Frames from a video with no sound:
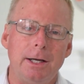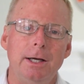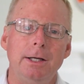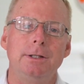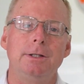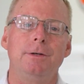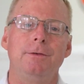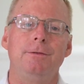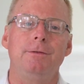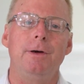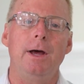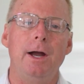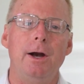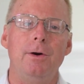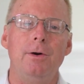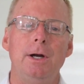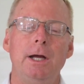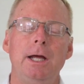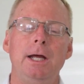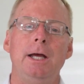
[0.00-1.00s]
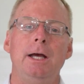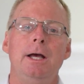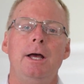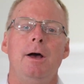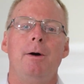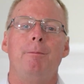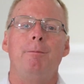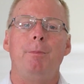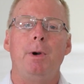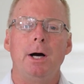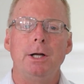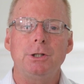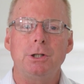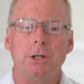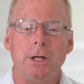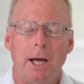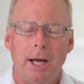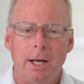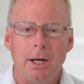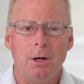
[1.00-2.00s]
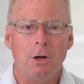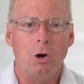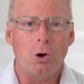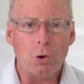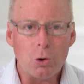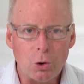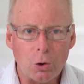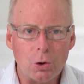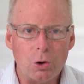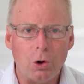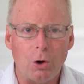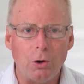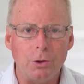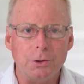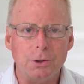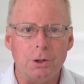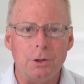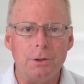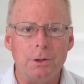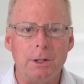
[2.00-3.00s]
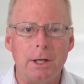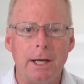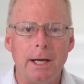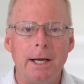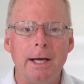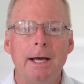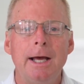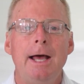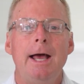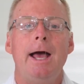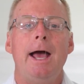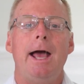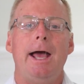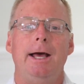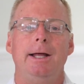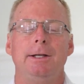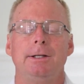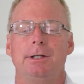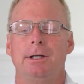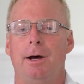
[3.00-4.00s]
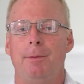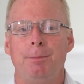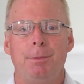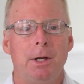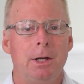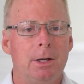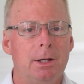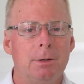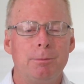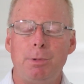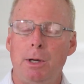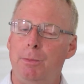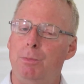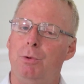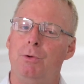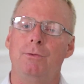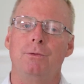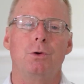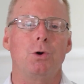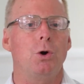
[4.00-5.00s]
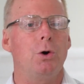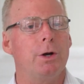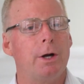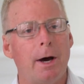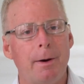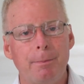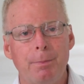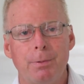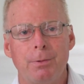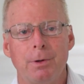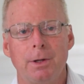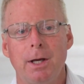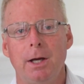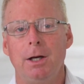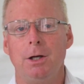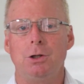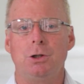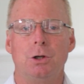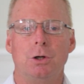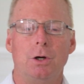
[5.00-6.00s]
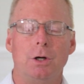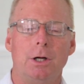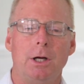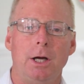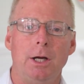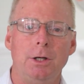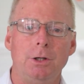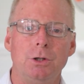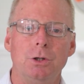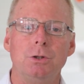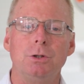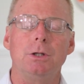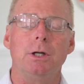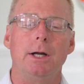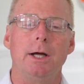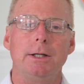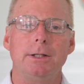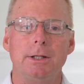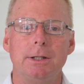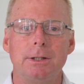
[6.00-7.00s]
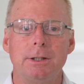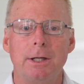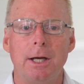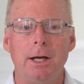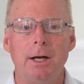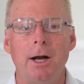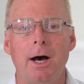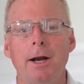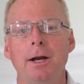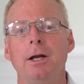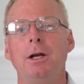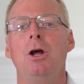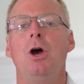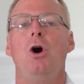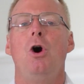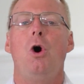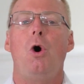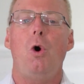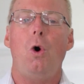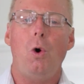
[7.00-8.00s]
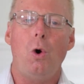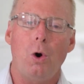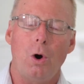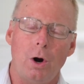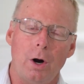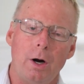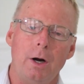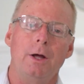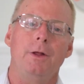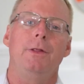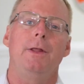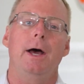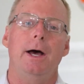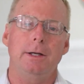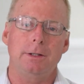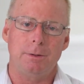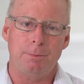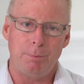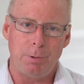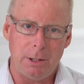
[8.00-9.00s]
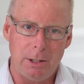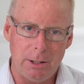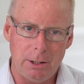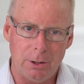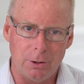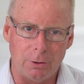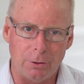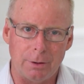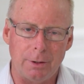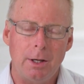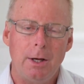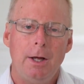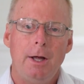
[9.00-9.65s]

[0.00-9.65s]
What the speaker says: It's very much a local culture thing and something people have grown up getting sugarcane juice that has the skin on it or that's peeled.